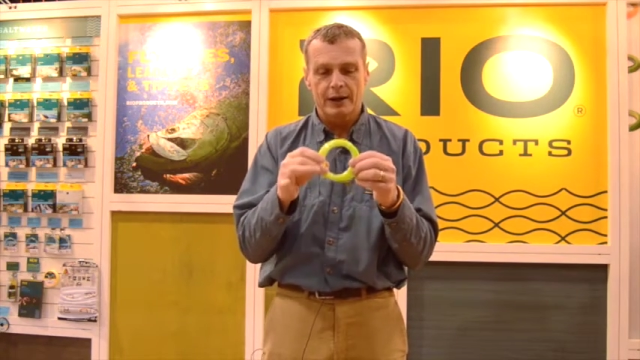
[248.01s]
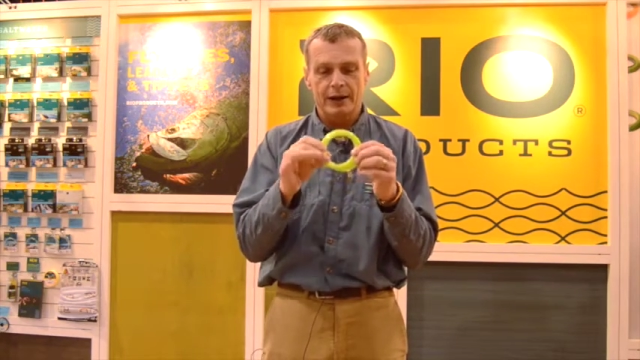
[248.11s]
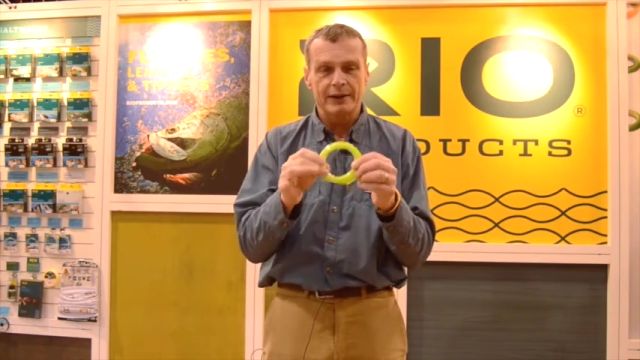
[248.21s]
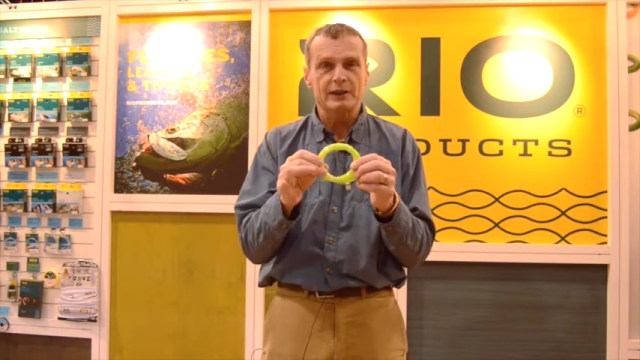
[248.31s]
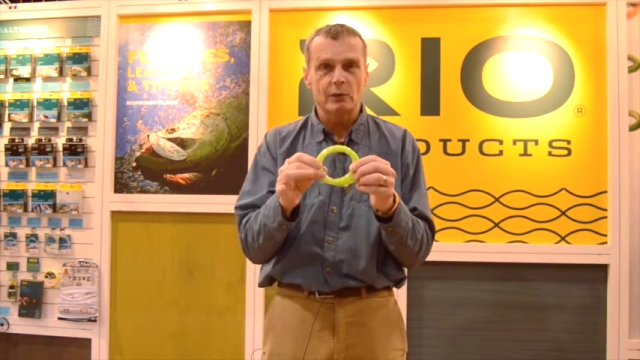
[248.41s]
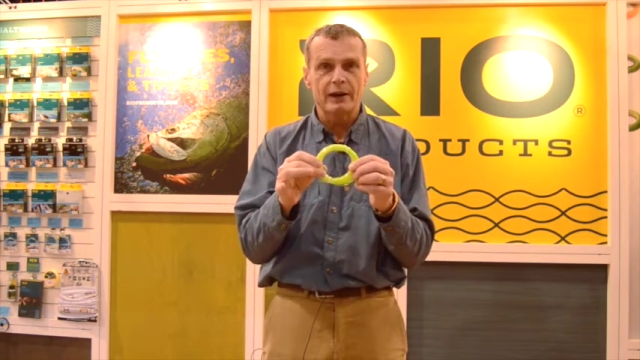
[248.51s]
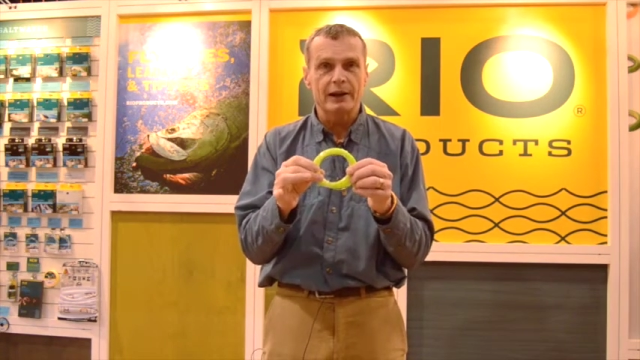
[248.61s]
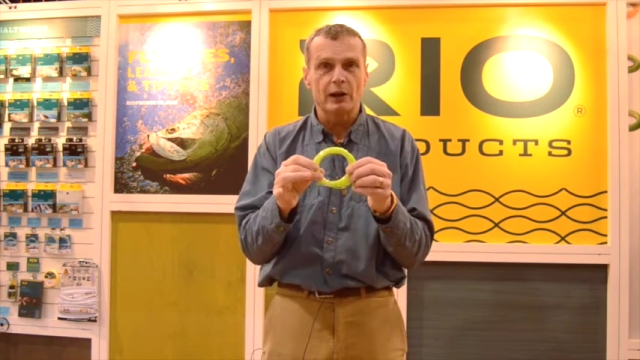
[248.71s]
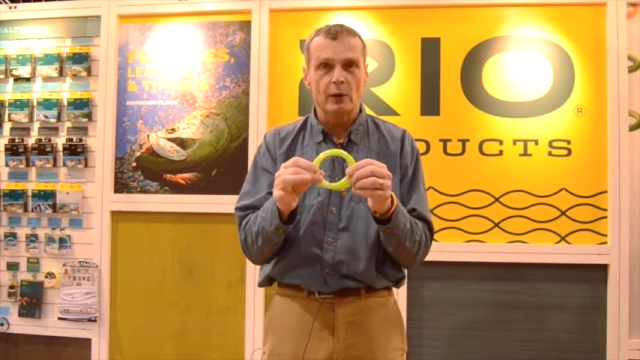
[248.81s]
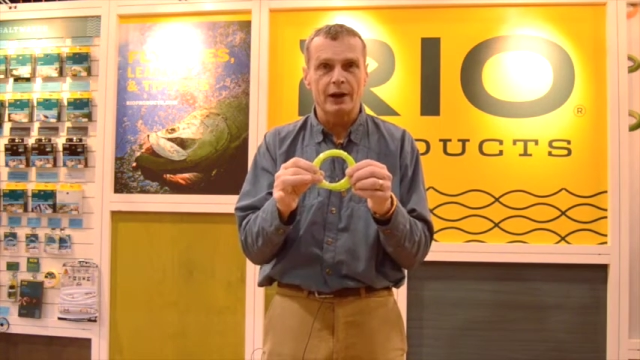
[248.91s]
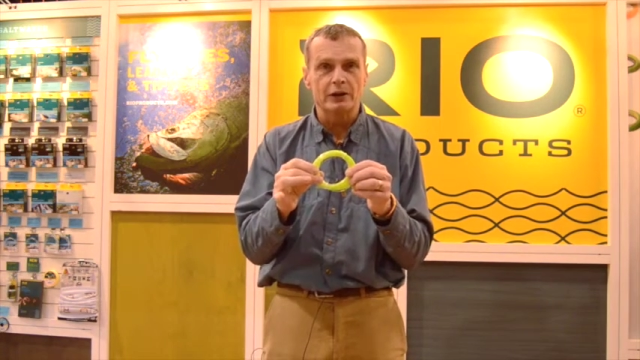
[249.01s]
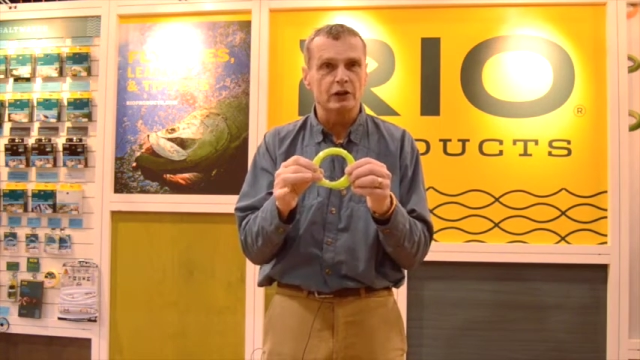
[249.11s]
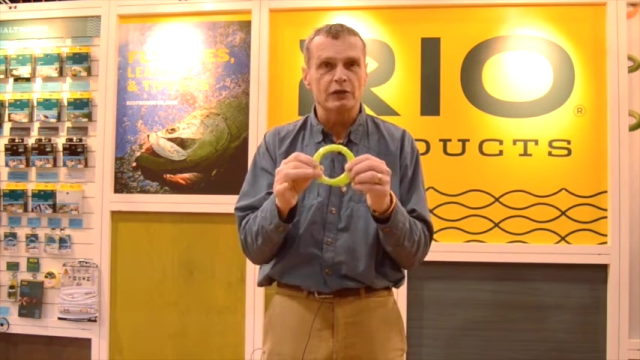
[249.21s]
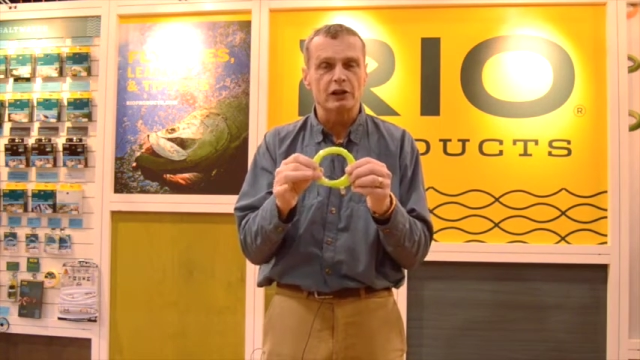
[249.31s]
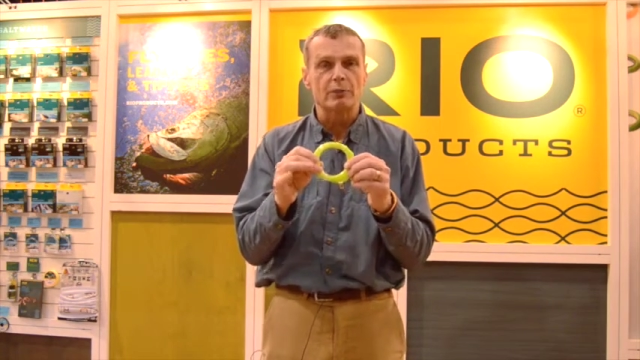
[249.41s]
and this regular one
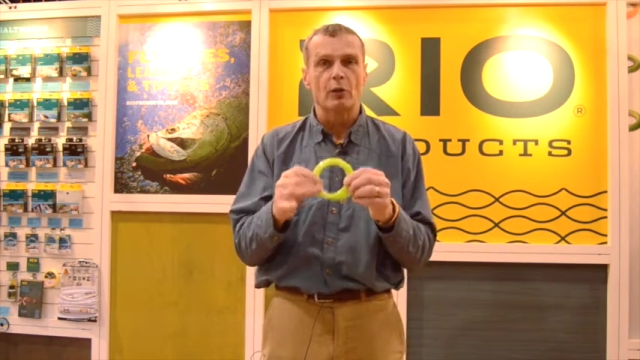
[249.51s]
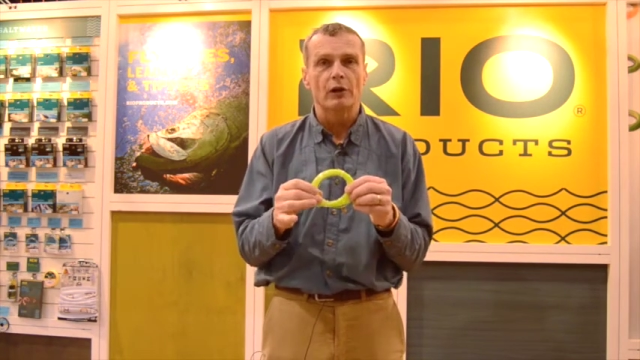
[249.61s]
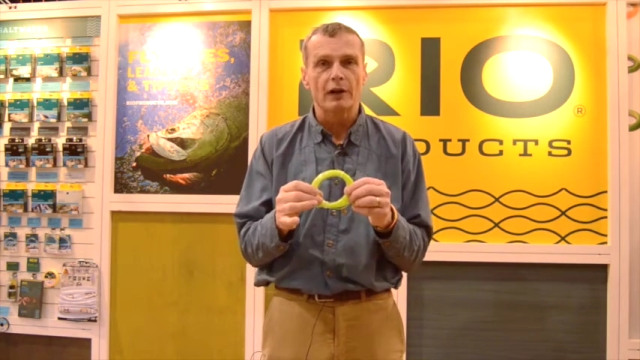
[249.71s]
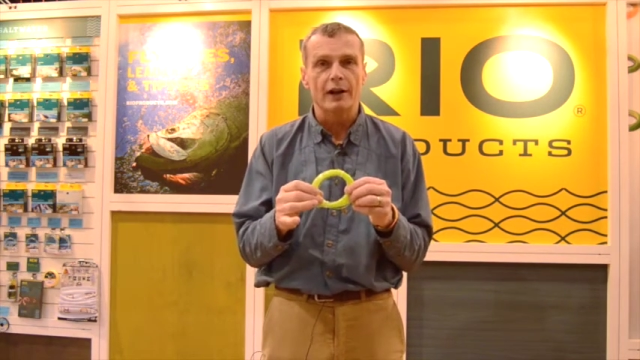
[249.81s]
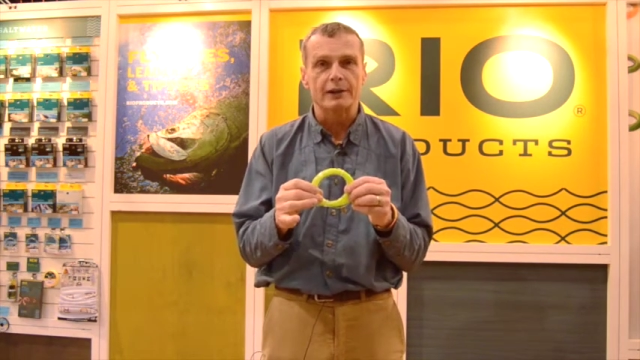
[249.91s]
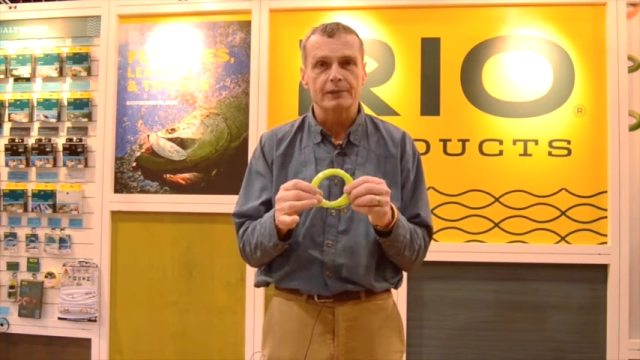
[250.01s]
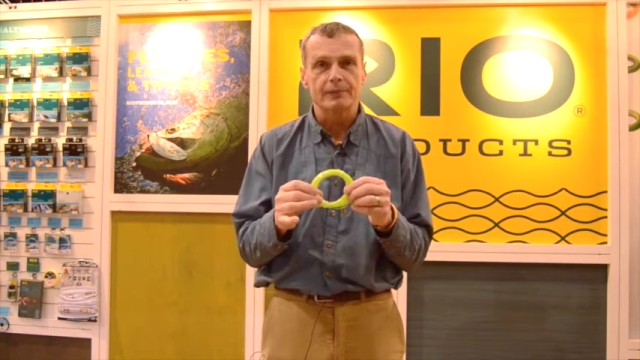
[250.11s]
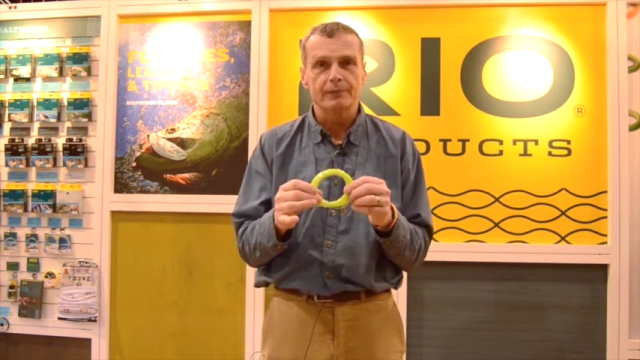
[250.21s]
just for your smaller flies.